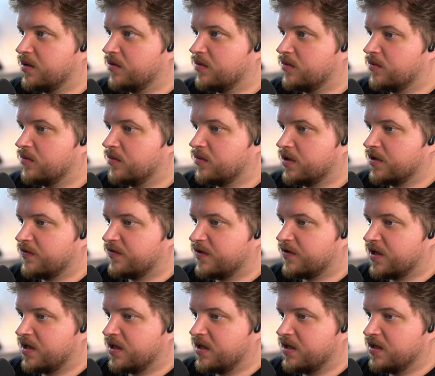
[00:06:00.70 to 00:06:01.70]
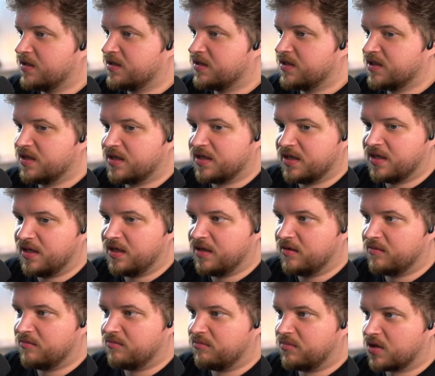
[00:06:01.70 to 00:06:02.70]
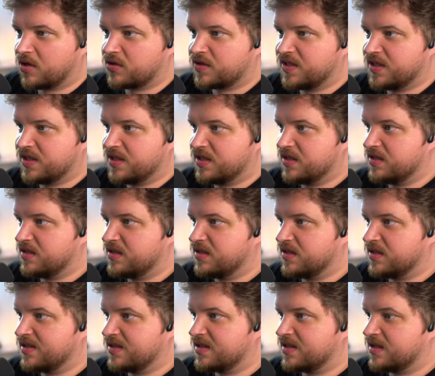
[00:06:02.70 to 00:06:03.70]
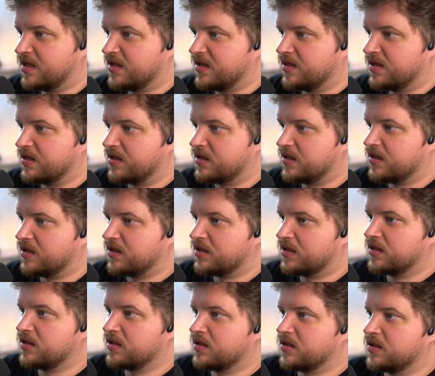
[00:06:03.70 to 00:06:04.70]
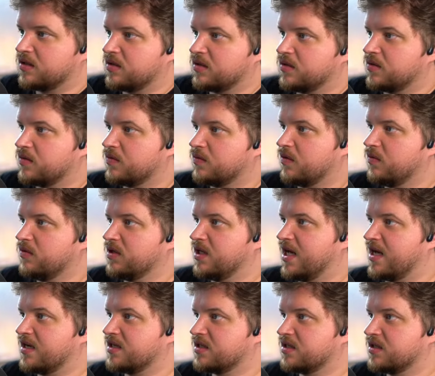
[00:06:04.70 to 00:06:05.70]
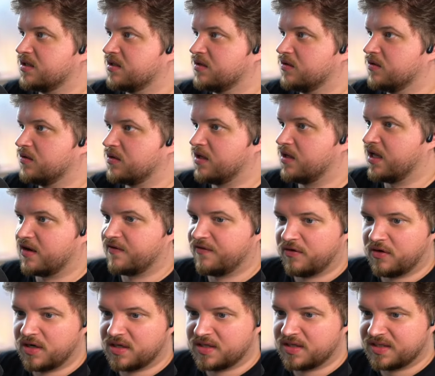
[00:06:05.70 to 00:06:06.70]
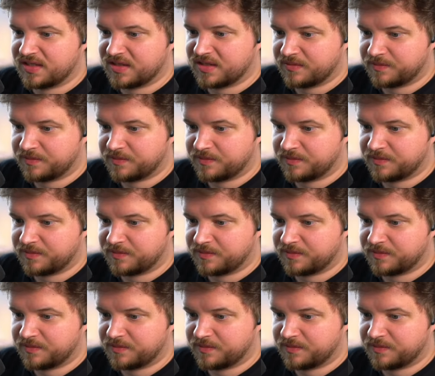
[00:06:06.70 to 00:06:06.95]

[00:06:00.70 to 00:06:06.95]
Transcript: What if I did it in boxes? What would that look like for us?